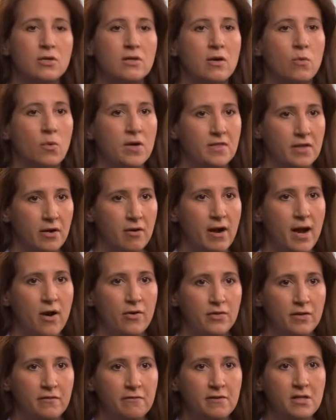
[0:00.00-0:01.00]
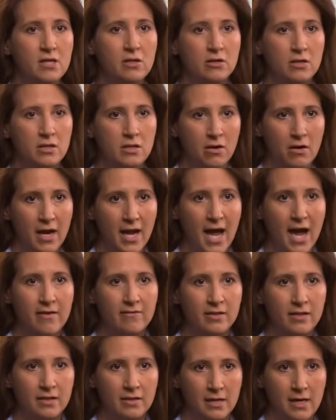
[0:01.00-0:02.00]
that when they're out in the field and they're
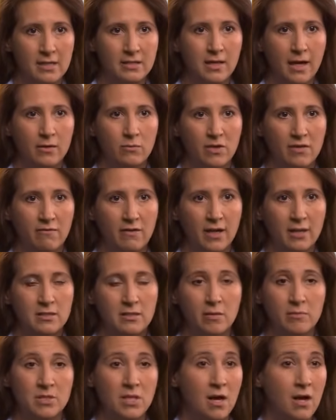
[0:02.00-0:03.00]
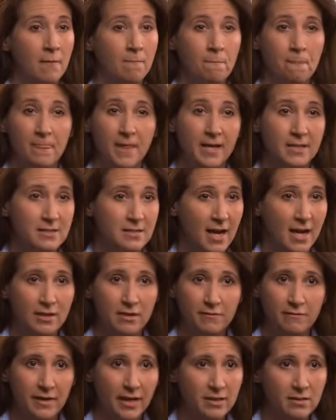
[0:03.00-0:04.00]
having contact with victims, it's not the
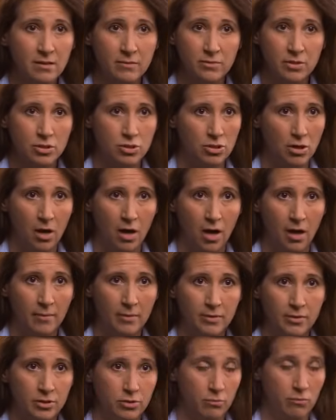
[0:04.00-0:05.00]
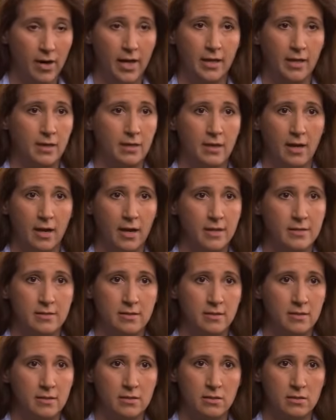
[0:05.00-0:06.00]
victim's job to recognize
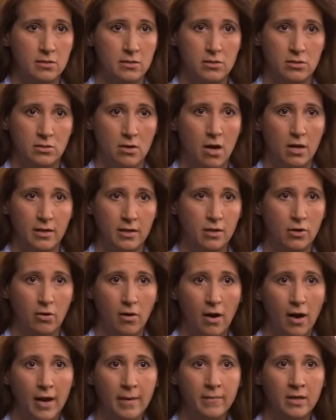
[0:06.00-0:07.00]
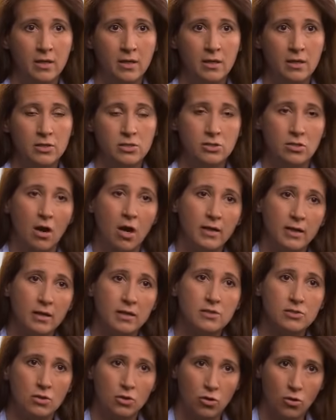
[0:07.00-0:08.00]
that this is a stalking crime. Stalking
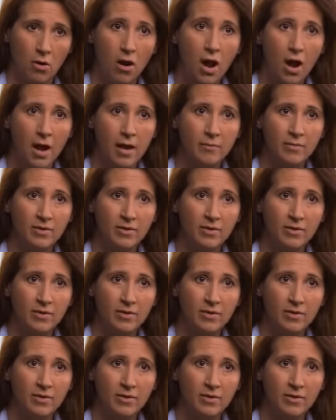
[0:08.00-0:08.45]
is a crime.